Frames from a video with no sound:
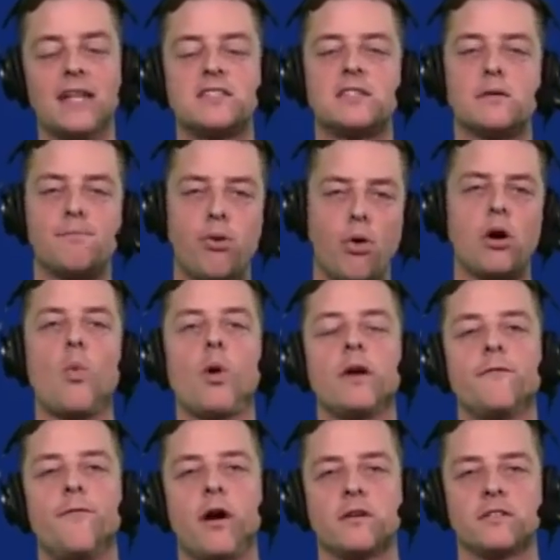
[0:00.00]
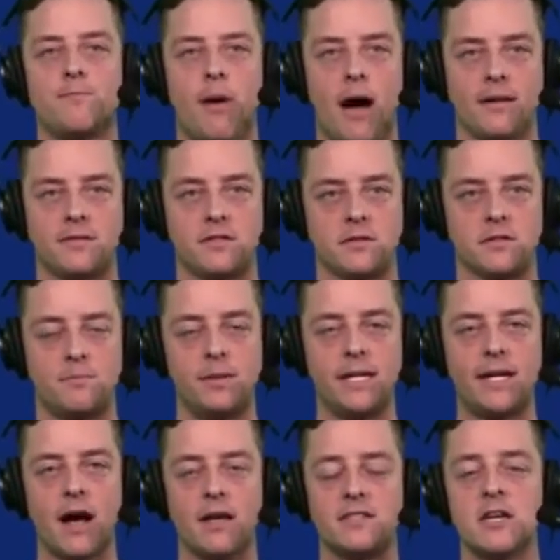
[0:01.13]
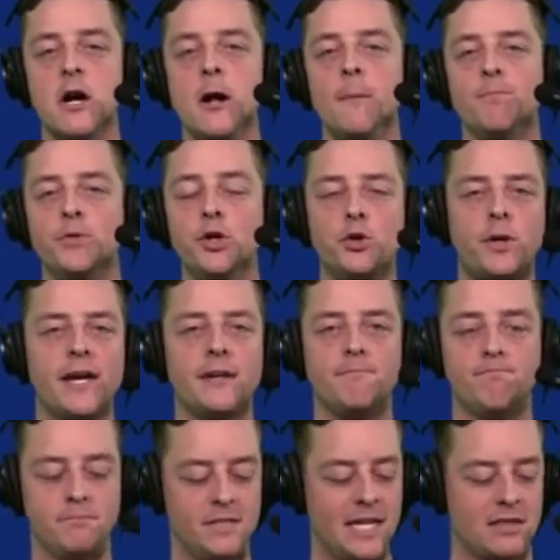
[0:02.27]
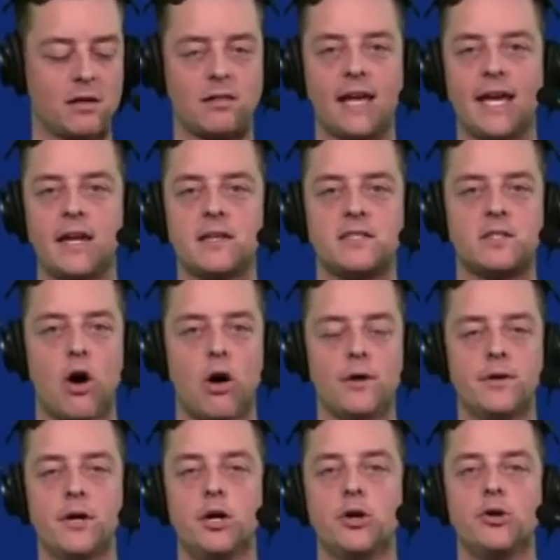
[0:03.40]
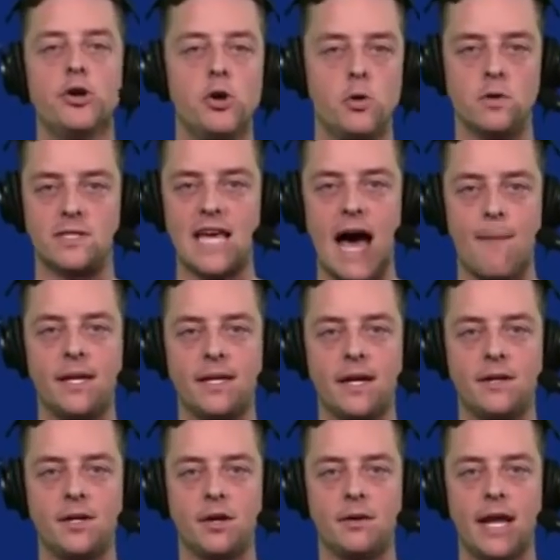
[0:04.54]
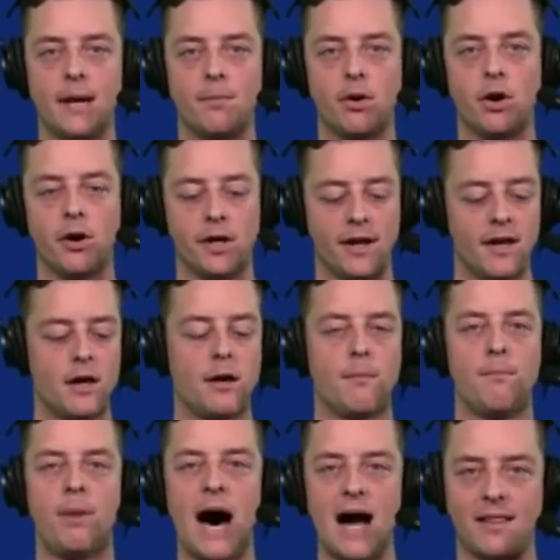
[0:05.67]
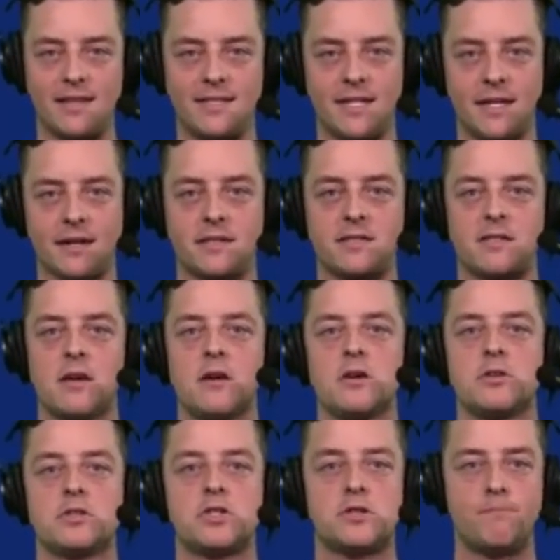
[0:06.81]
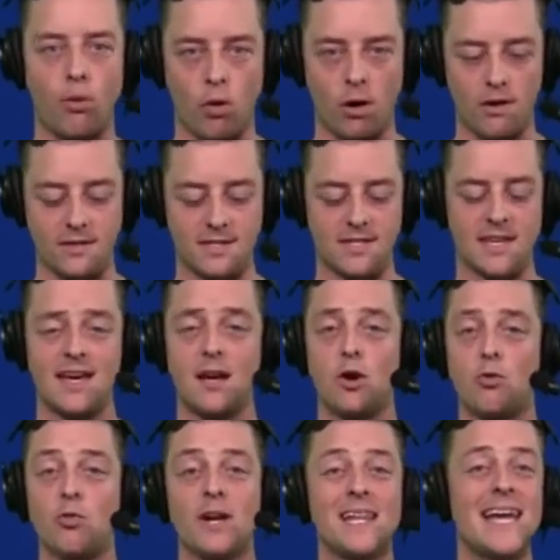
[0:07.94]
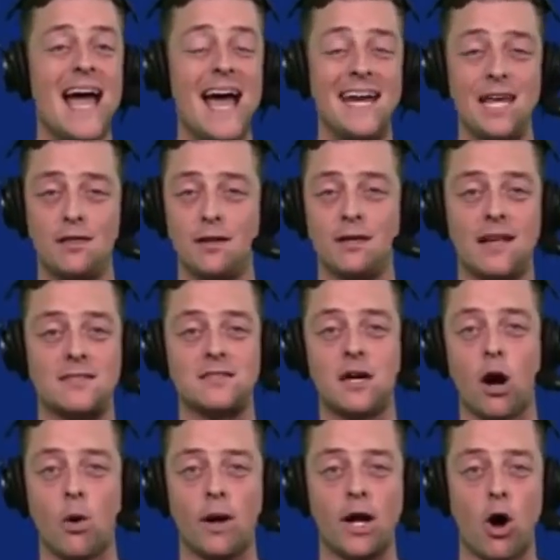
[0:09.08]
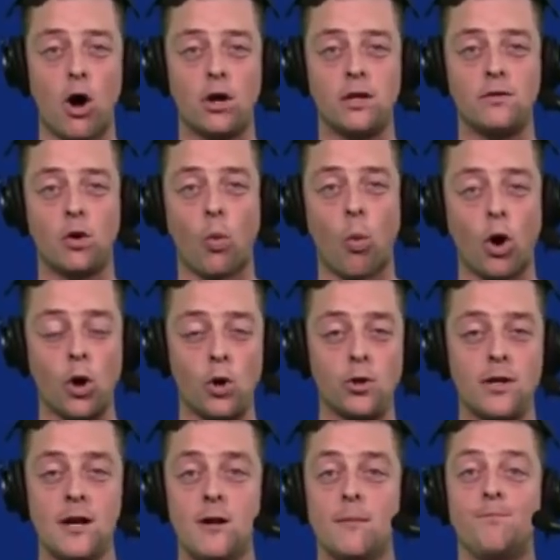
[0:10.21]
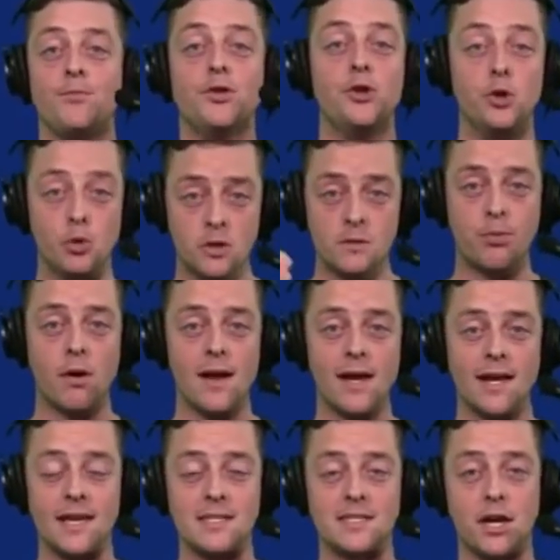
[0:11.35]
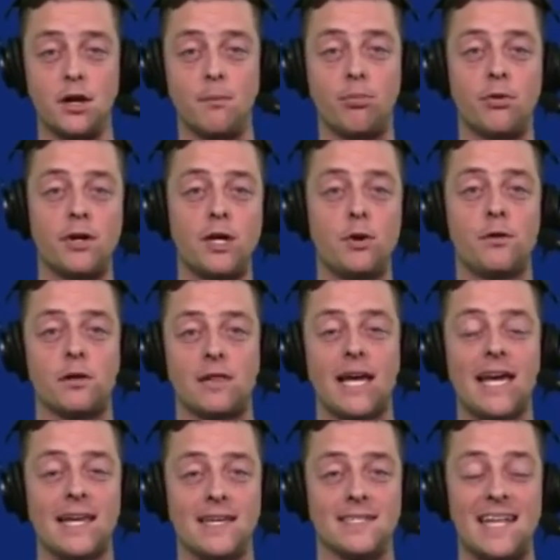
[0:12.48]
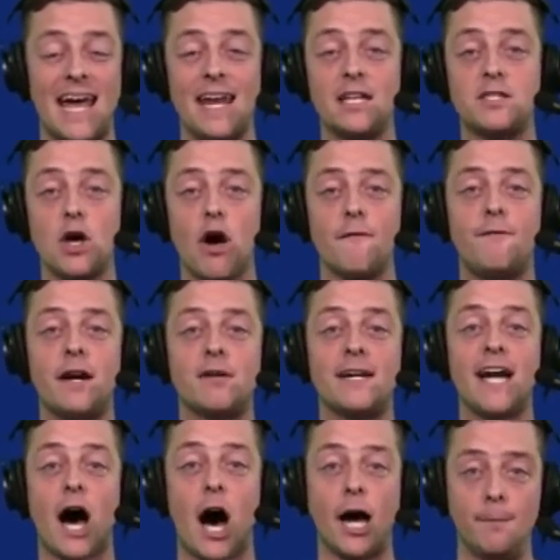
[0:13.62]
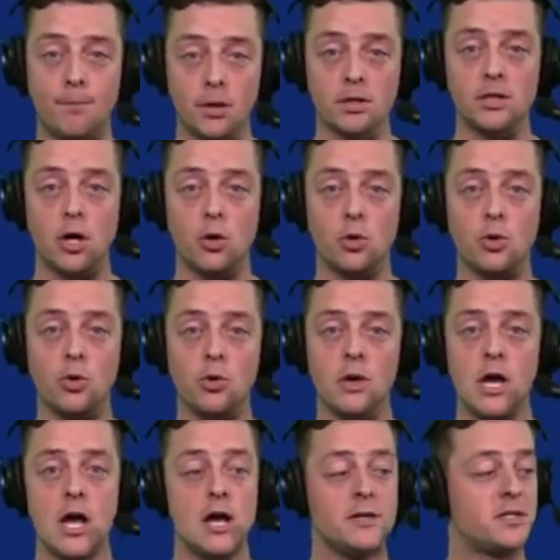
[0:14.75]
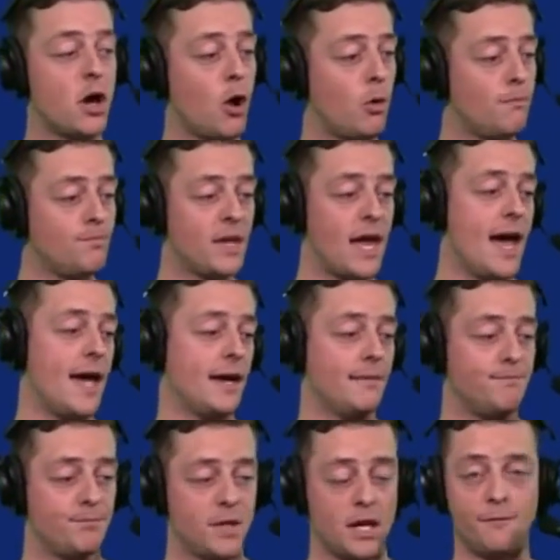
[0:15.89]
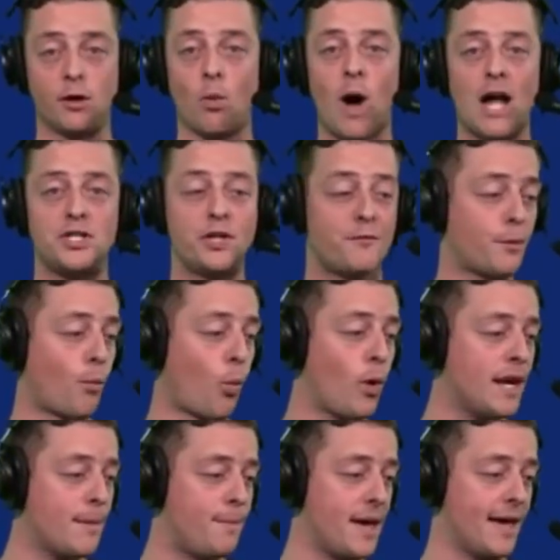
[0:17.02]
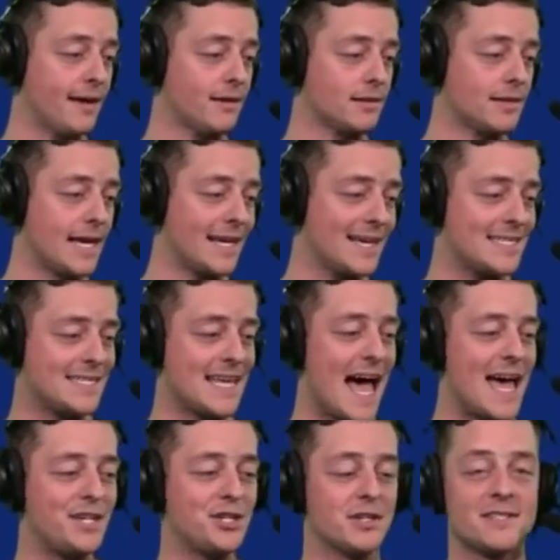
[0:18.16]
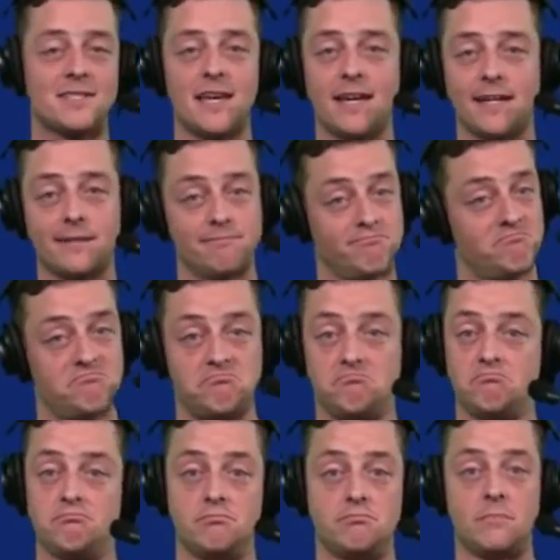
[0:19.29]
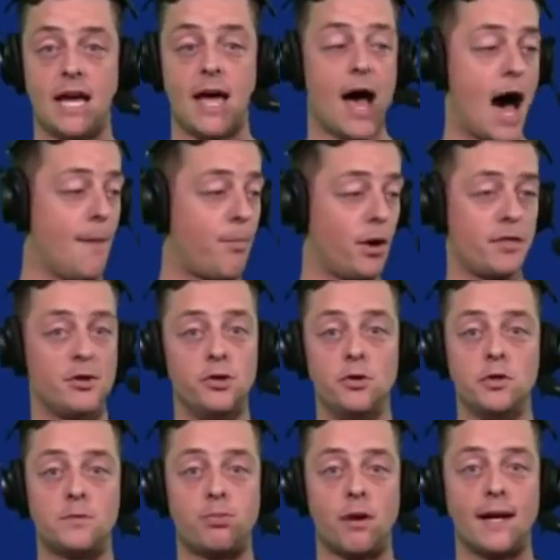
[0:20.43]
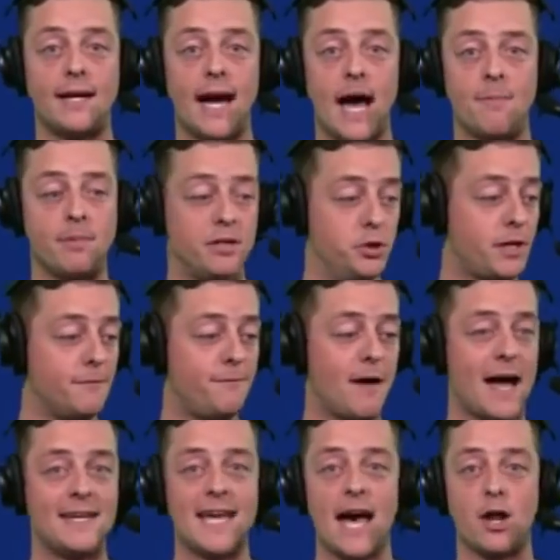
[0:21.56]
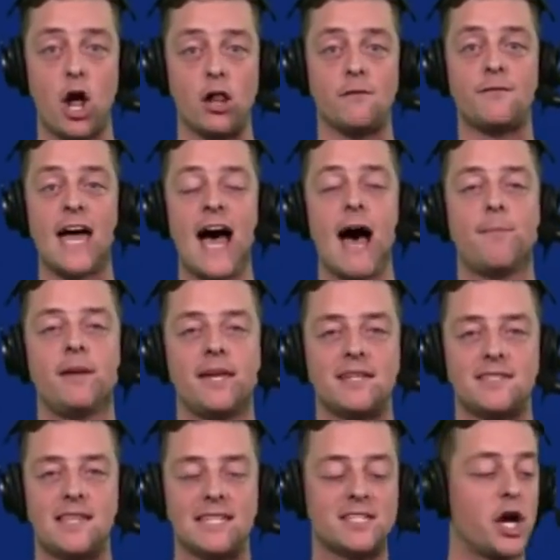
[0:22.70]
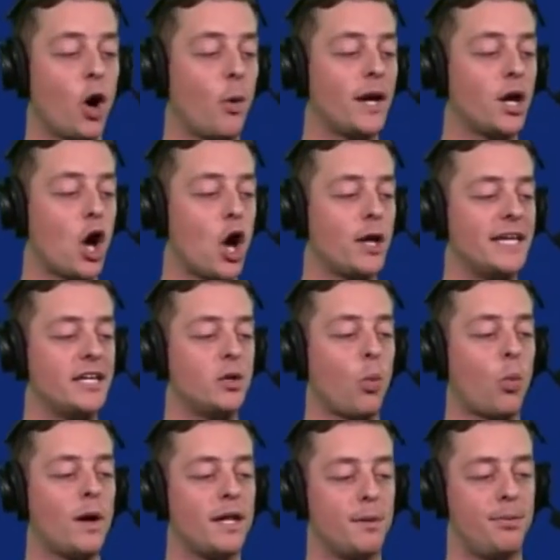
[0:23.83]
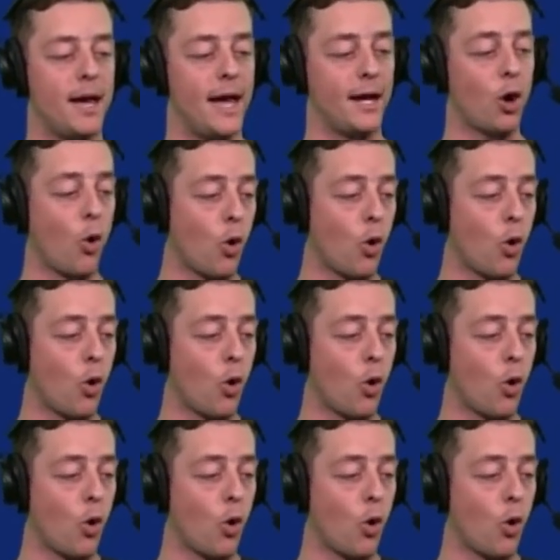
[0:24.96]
and support one of our sponsors because you can get the latest on news happening in your neighborhood, politics, sports, really anything that's going on in the world. Newsbreak is going to bring you the latest, and it's all very hyper local. So, hey, if you're watching from Winnipeg, like Sadner Singh, Hop onto the Newsbreak app and you can find out all of the happenings that's going on in Winnipeg.